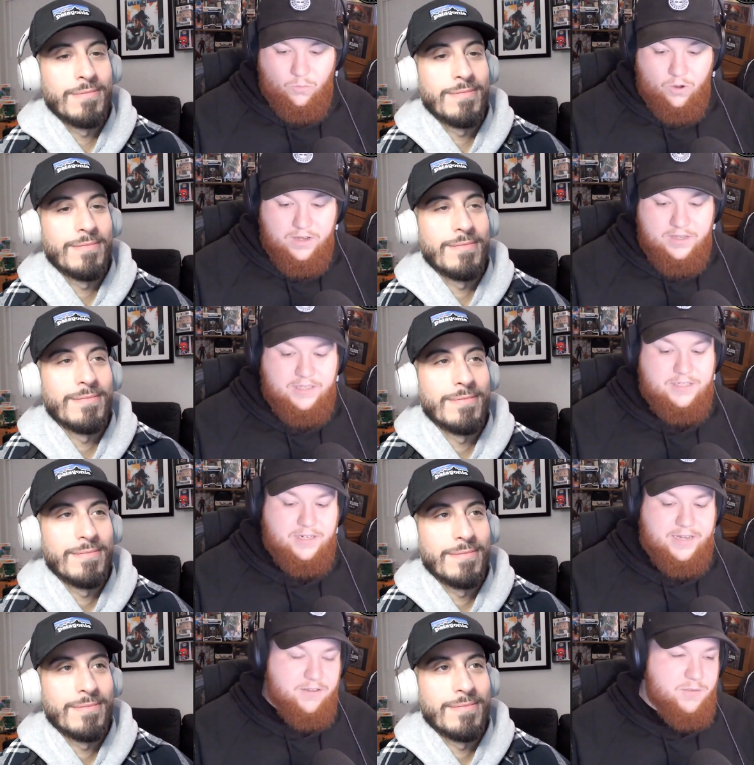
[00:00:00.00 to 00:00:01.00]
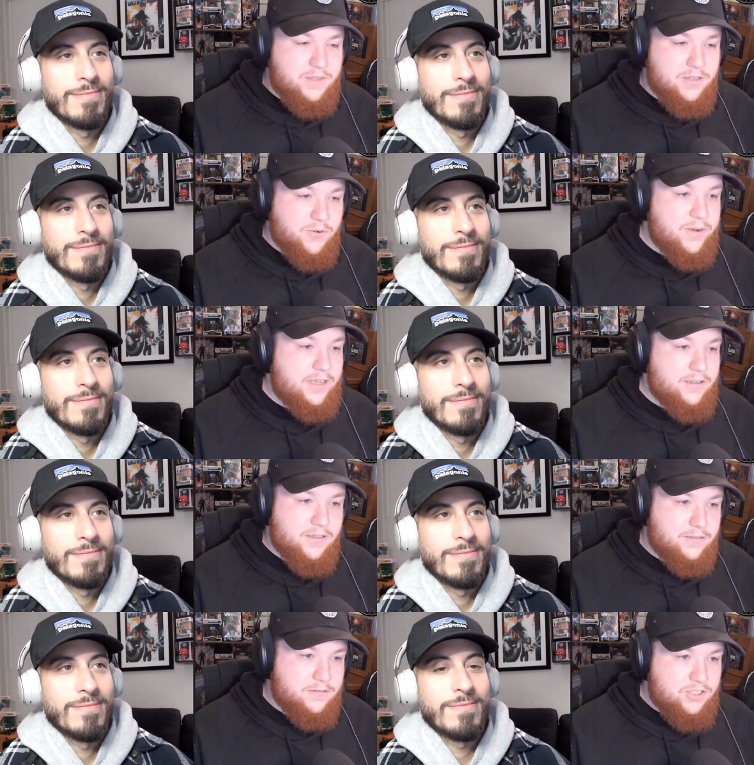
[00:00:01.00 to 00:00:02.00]
Speaker 1: One that stuck out to me, the queen,
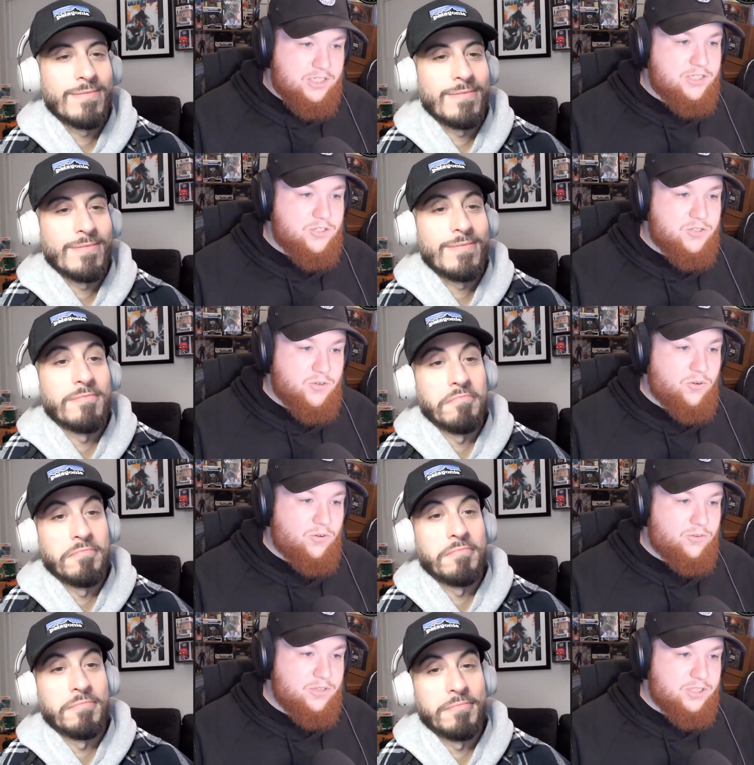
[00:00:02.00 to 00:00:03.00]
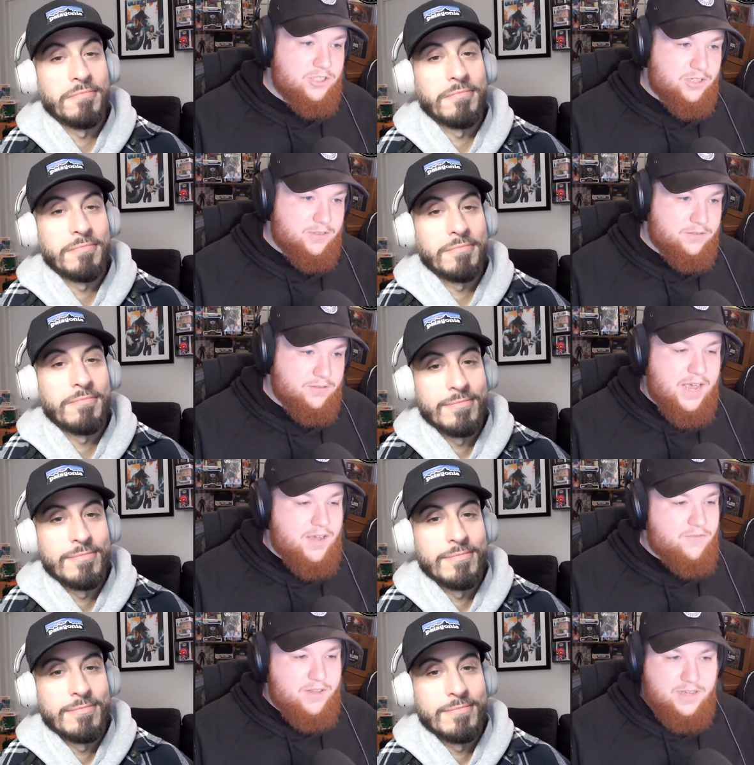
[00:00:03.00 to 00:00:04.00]
though, she stole the show.
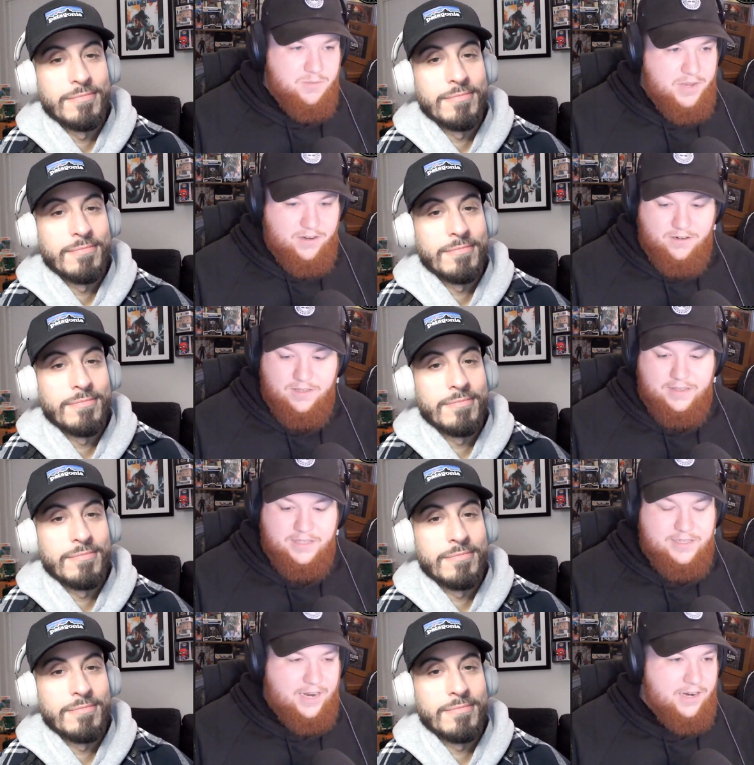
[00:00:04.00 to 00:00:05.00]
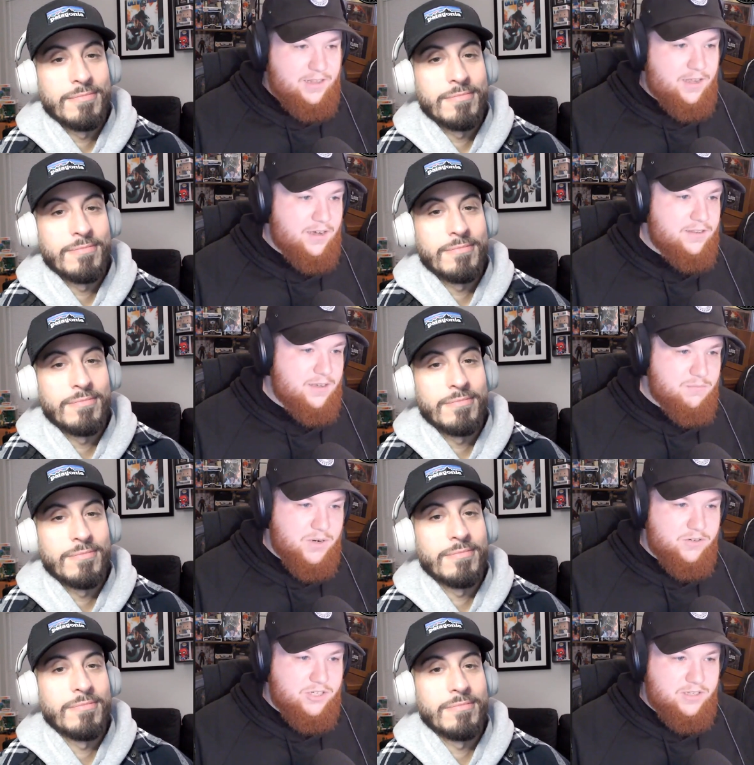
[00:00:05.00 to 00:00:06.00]
Everything about her, like the dialogue, the
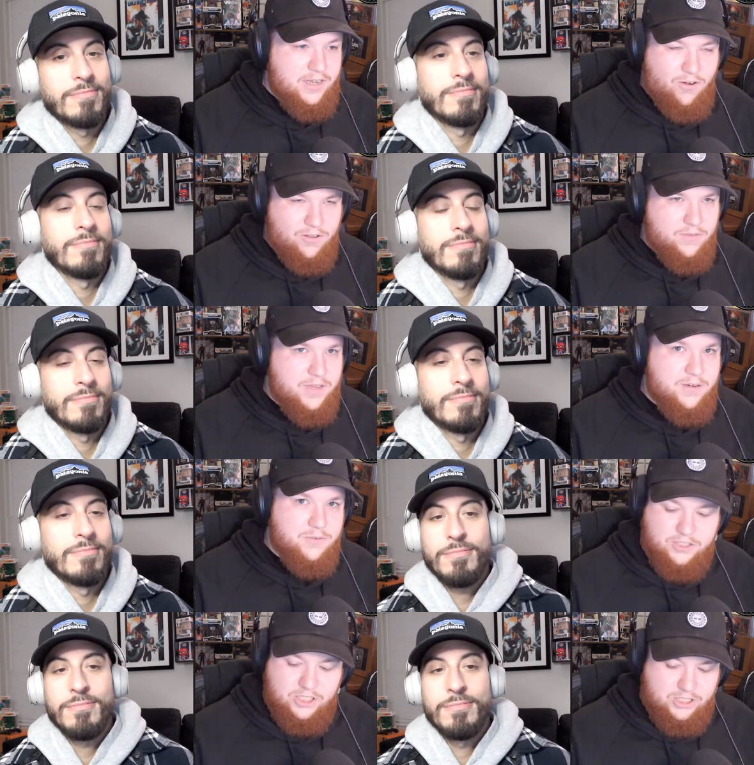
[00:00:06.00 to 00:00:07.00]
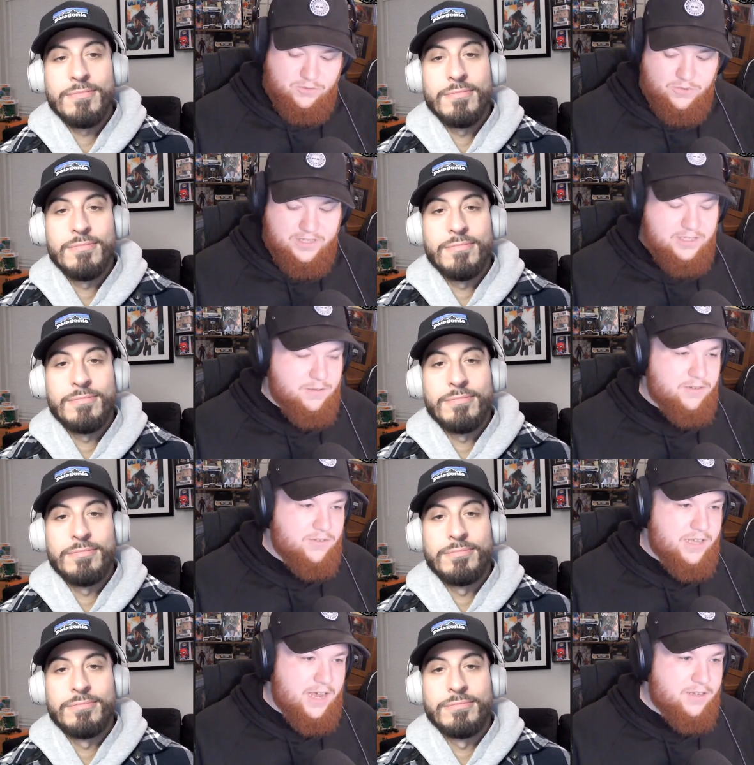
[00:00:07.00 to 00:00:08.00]
emotion, like, all of that. She should win something for
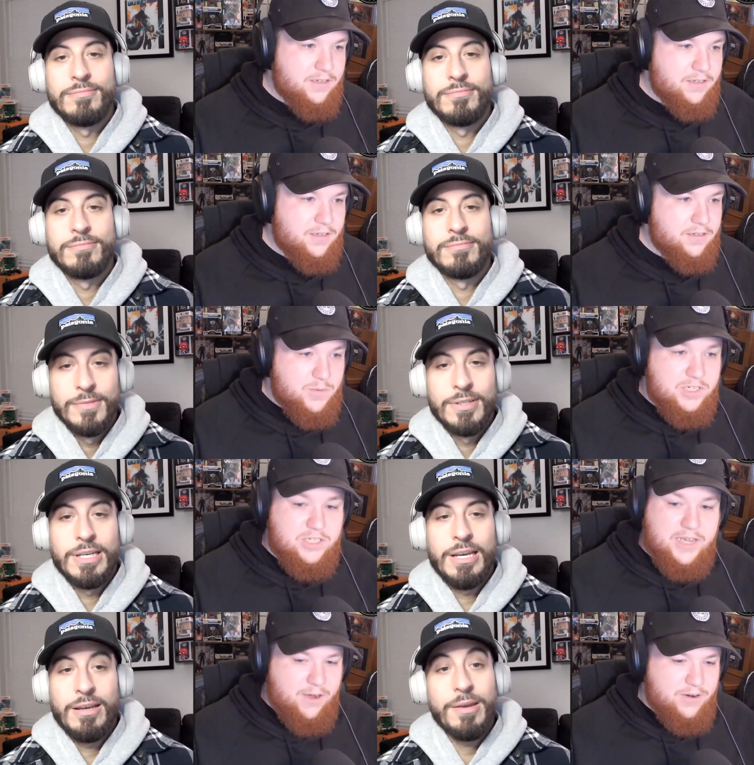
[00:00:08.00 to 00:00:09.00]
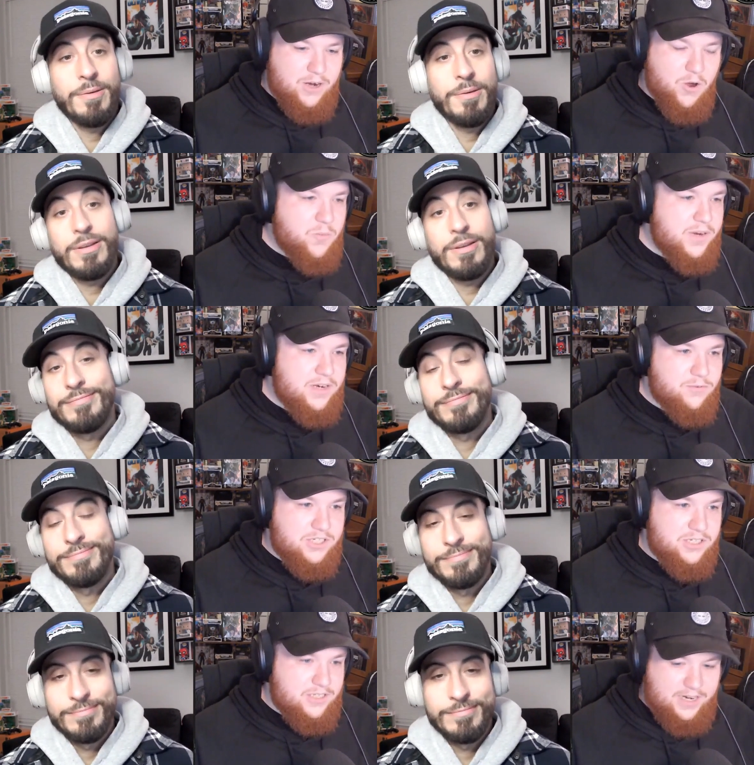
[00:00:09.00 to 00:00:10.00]
the acting in that, especially yeah. like how it opened, where
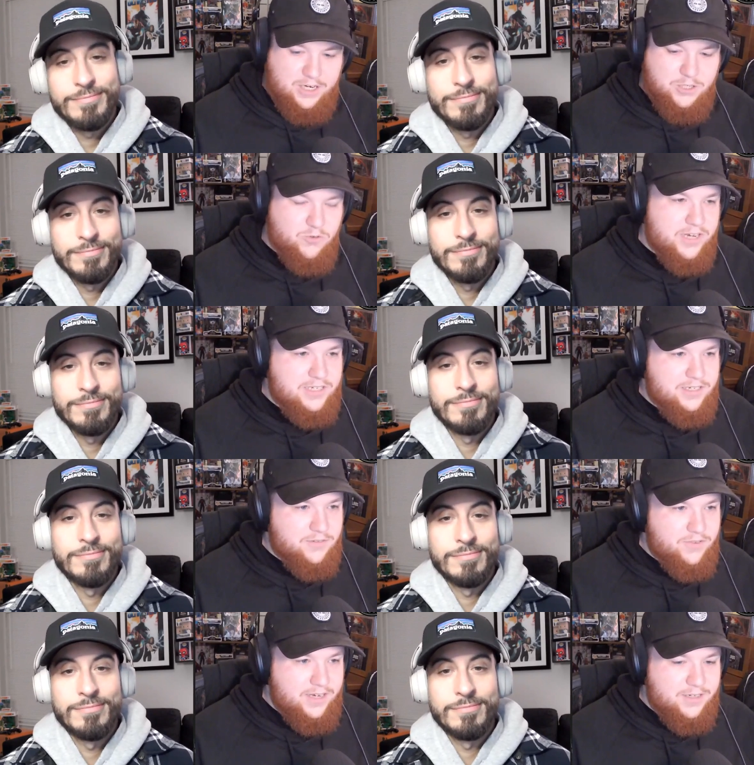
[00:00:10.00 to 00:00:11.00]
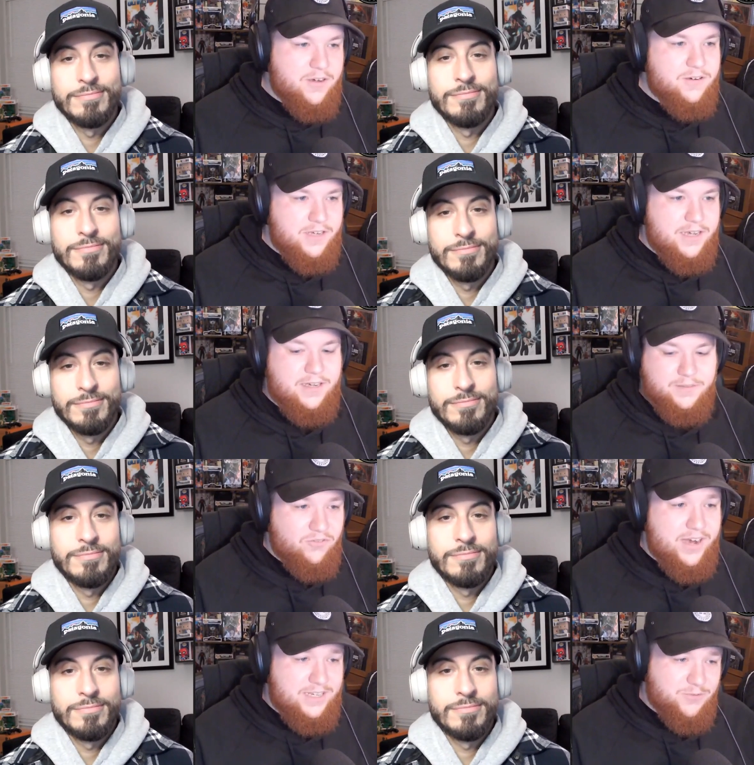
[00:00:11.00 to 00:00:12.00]
she's like addressing of like, oh yeah,
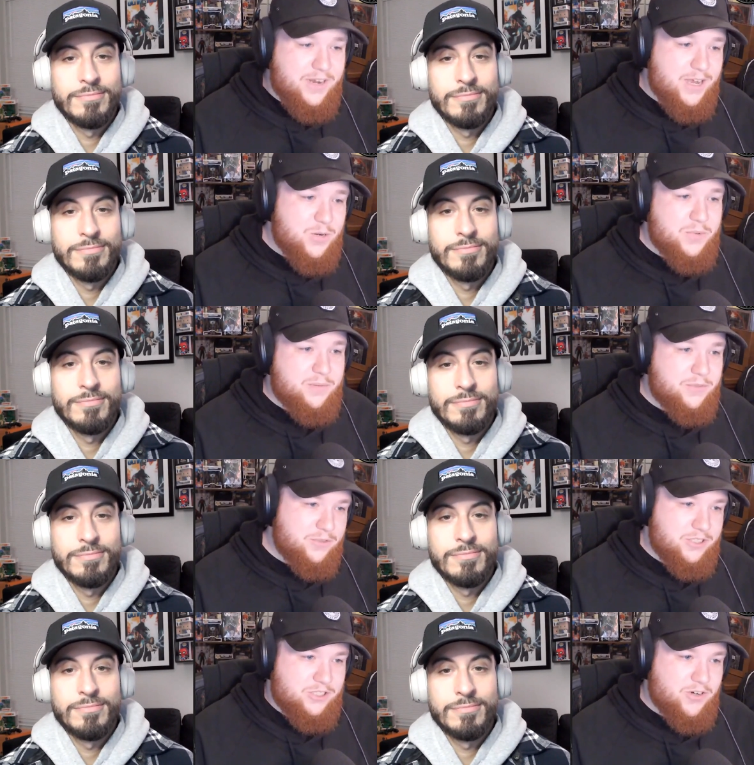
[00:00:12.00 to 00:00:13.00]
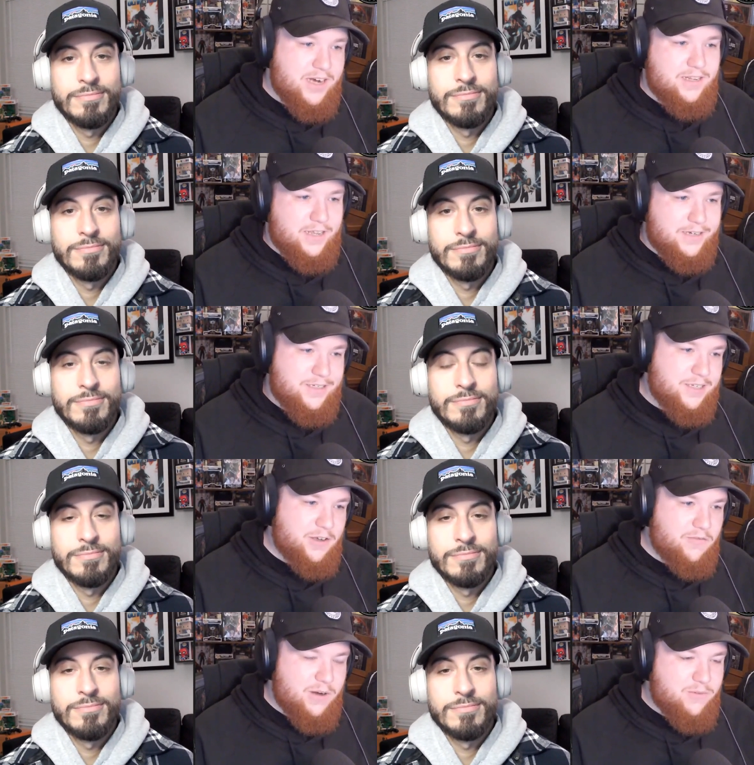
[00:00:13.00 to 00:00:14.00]
France, we got your people who just tried to like steal
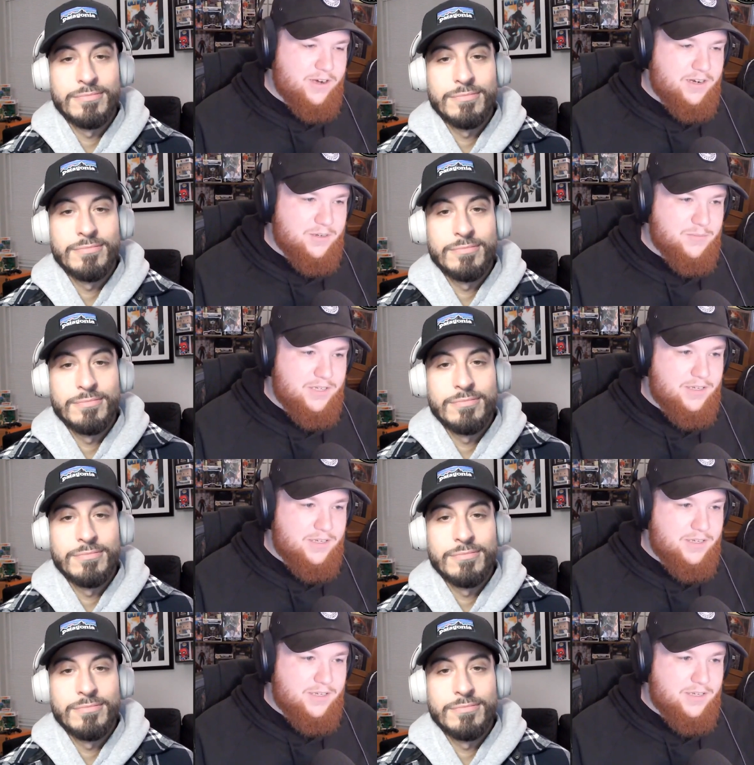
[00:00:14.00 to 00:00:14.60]
our vibranium.